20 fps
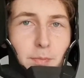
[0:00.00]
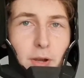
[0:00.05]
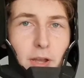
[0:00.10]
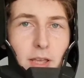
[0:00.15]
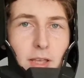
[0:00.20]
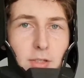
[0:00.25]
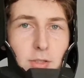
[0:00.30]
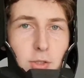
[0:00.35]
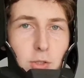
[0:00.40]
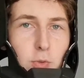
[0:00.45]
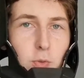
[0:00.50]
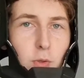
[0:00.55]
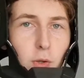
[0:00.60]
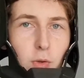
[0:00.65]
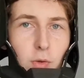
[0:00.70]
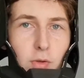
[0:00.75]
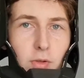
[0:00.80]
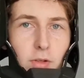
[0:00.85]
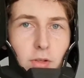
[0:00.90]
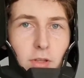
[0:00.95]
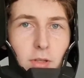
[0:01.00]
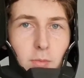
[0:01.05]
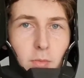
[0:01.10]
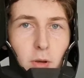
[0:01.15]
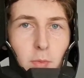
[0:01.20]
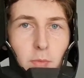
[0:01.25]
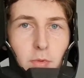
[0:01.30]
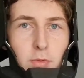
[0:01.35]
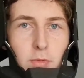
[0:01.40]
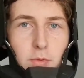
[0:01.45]
My hair's too long at the
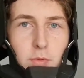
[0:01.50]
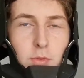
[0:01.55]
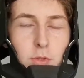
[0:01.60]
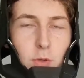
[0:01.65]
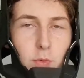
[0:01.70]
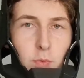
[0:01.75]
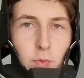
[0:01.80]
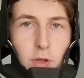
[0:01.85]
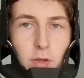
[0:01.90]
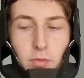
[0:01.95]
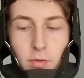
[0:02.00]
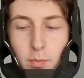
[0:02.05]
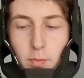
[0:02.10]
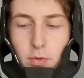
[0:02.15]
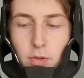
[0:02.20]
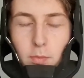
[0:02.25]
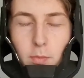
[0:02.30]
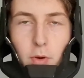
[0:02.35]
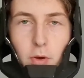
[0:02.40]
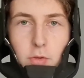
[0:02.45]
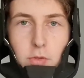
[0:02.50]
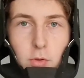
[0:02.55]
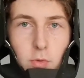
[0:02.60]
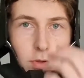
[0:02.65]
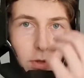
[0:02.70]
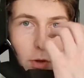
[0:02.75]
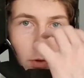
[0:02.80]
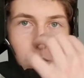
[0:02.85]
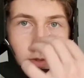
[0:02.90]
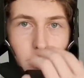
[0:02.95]
moment, so if I put the mask
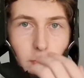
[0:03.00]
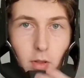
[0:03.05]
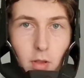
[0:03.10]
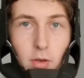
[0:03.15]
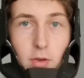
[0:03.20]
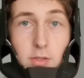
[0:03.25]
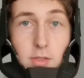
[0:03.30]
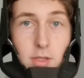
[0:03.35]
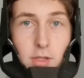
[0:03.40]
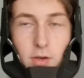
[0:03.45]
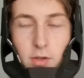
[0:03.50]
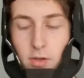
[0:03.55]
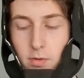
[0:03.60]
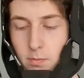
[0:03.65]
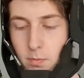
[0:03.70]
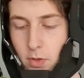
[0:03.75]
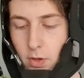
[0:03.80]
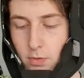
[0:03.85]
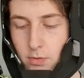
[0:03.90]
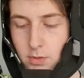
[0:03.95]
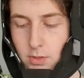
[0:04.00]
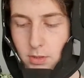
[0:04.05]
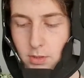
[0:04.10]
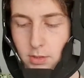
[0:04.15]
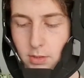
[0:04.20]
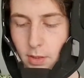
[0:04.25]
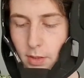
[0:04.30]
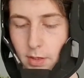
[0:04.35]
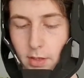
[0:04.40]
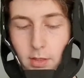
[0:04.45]
on, it goes in my eyes and then I can't
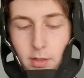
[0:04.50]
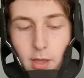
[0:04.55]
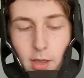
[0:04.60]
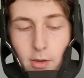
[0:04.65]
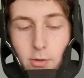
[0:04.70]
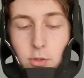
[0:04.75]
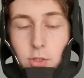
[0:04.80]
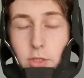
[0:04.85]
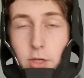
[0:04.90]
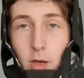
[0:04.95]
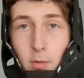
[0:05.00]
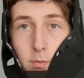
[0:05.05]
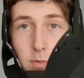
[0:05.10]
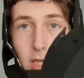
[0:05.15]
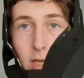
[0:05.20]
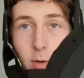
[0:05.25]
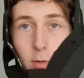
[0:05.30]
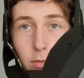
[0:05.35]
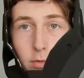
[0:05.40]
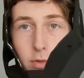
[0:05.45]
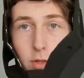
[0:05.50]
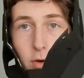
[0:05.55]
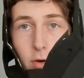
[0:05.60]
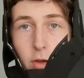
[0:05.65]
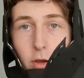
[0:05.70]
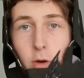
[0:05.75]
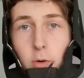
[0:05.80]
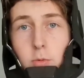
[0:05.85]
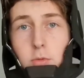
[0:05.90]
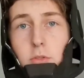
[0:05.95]
see, and it actually comes out of the
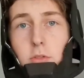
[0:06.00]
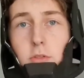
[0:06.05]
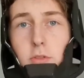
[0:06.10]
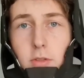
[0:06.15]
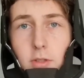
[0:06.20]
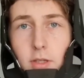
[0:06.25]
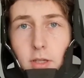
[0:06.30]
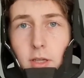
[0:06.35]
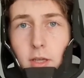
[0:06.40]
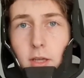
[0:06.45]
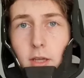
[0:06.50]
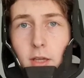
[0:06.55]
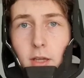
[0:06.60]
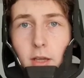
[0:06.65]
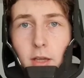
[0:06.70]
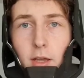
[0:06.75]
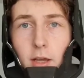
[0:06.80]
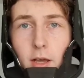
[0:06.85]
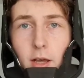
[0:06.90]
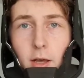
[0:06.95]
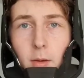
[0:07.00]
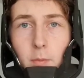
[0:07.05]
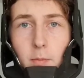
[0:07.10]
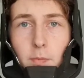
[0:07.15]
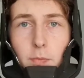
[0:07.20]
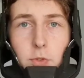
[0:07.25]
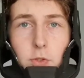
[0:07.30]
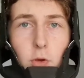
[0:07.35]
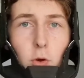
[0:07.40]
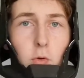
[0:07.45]
eye holes.
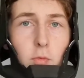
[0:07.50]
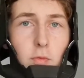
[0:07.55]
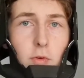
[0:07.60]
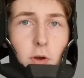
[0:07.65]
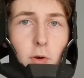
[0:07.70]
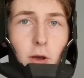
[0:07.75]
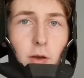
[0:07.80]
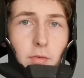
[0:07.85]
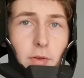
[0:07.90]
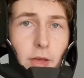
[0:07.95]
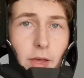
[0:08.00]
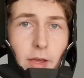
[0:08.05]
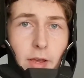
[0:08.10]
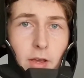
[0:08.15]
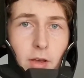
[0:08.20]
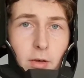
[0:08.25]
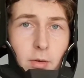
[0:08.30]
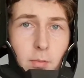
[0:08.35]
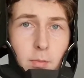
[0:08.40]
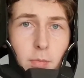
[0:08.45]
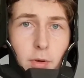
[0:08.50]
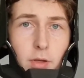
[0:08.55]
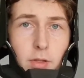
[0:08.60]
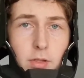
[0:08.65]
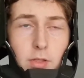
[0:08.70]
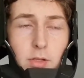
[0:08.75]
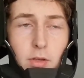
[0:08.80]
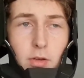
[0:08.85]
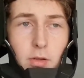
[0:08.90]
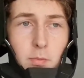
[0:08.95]
So hopefully I'll have a haircut
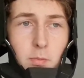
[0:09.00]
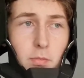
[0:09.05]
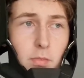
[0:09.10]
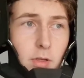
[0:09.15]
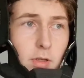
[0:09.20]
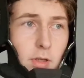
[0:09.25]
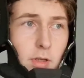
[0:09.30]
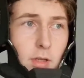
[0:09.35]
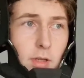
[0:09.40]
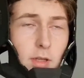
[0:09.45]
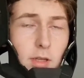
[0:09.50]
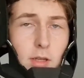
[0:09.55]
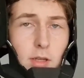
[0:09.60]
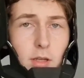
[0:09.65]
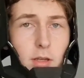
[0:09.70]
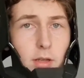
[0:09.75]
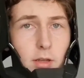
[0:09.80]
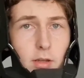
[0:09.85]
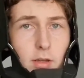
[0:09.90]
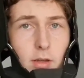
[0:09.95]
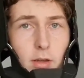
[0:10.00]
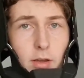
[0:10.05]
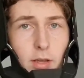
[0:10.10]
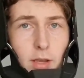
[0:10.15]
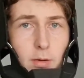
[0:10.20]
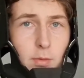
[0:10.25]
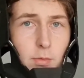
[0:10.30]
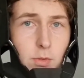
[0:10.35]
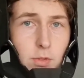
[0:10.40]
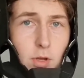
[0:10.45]
by the time I
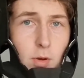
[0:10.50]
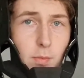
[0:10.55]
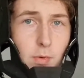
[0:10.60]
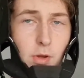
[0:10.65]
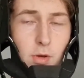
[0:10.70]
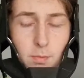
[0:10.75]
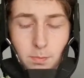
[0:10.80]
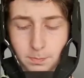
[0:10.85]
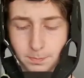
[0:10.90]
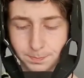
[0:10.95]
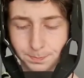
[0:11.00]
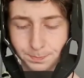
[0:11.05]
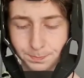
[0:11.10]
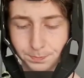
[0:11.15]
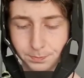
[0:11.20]
get around to Comic-Con.